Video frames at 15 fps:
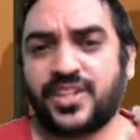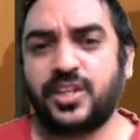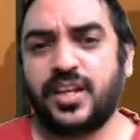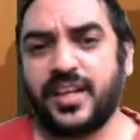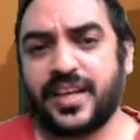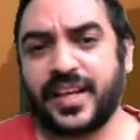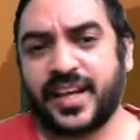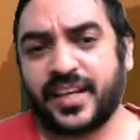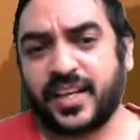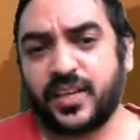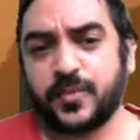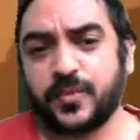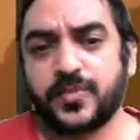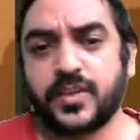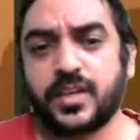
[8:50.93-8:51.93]
negative.
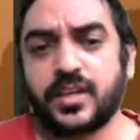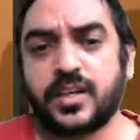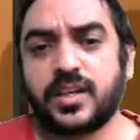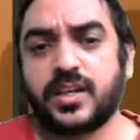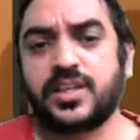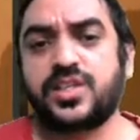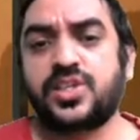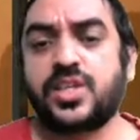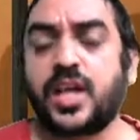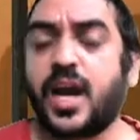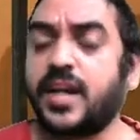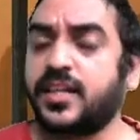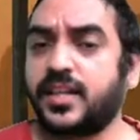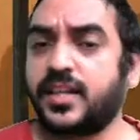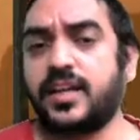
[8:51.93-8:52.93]

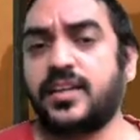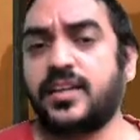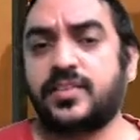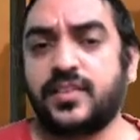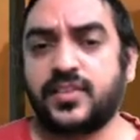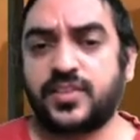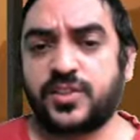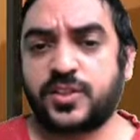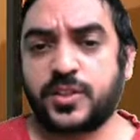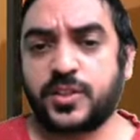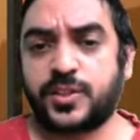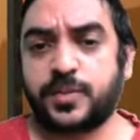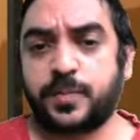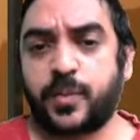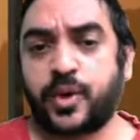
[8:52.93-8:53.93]
Chart analysis
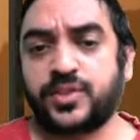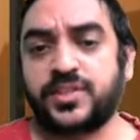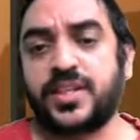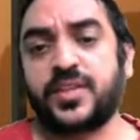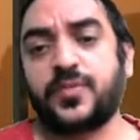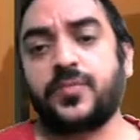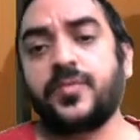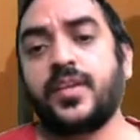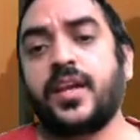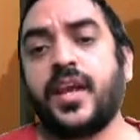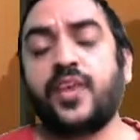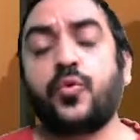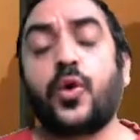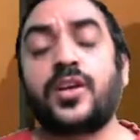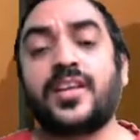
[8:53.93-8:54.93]
is positive.
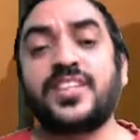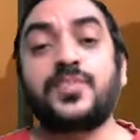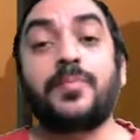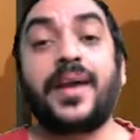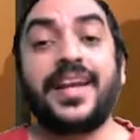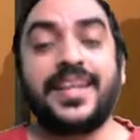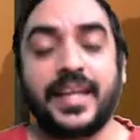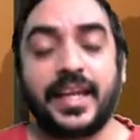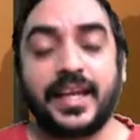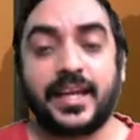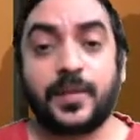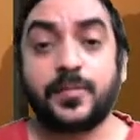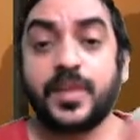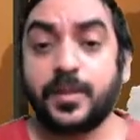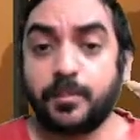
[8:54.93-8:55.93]
And what is my take?
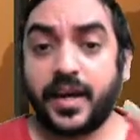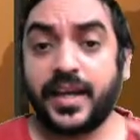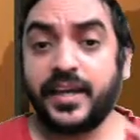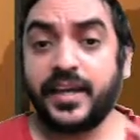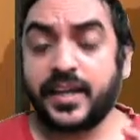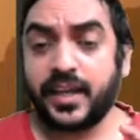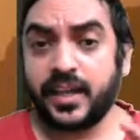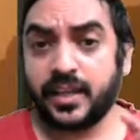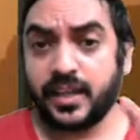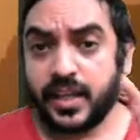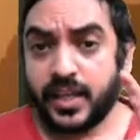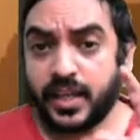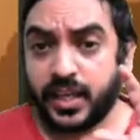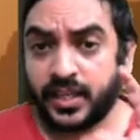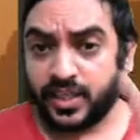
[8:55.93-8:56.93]
My take,
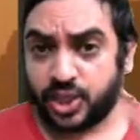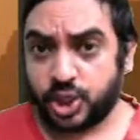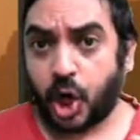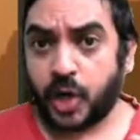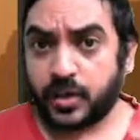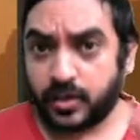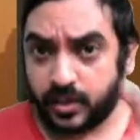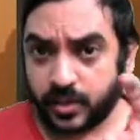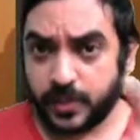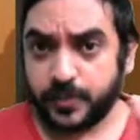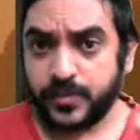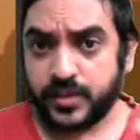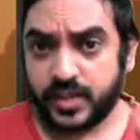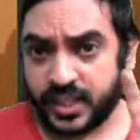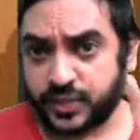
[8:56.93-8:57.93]
in short term,
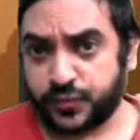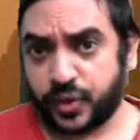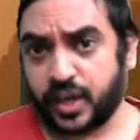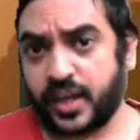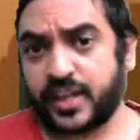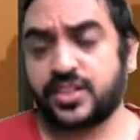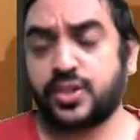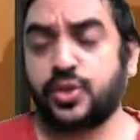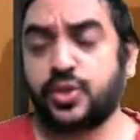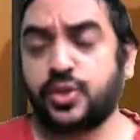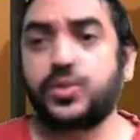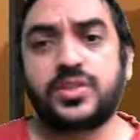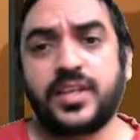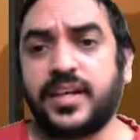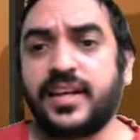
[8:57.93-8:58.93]
that is for next
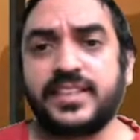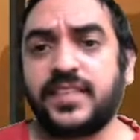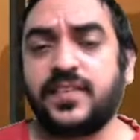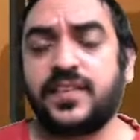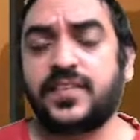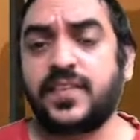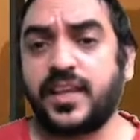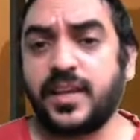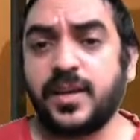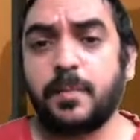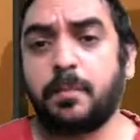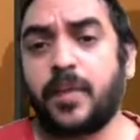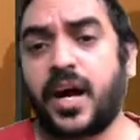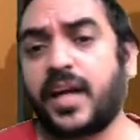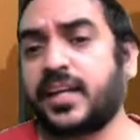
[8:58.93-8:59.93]
2-3 days, I will say
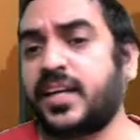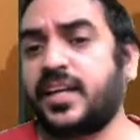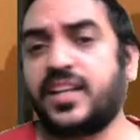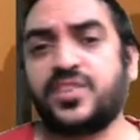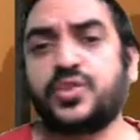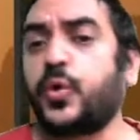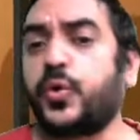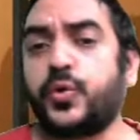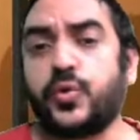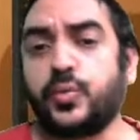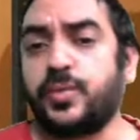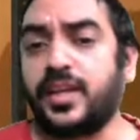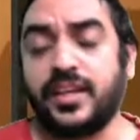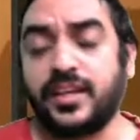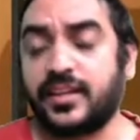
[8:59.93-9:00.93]
market is going to
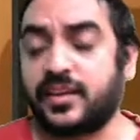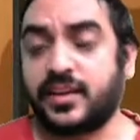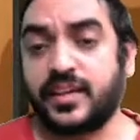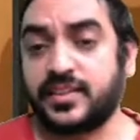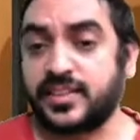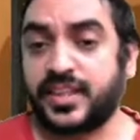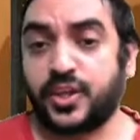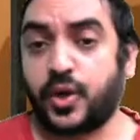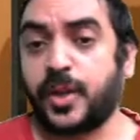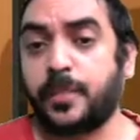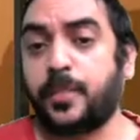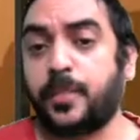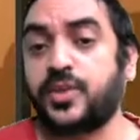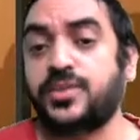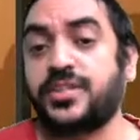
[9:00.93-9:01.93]
be increasing on a
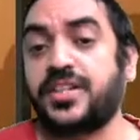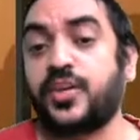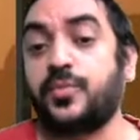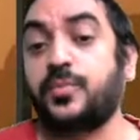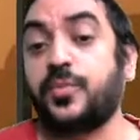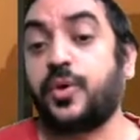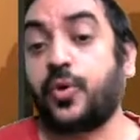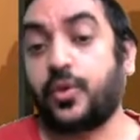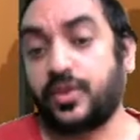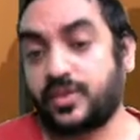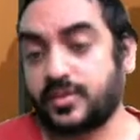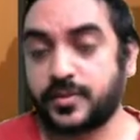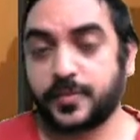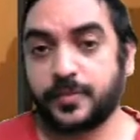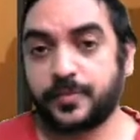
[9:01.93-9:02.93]
positive
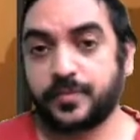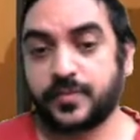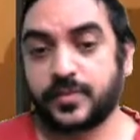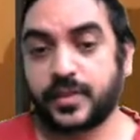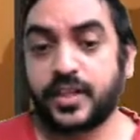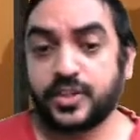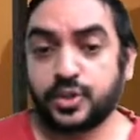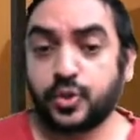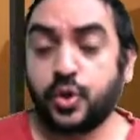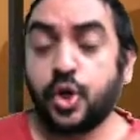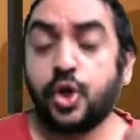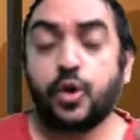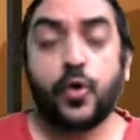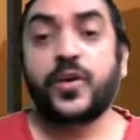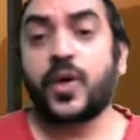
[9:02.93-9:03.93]
note. So
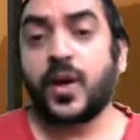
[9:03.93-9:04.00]
overall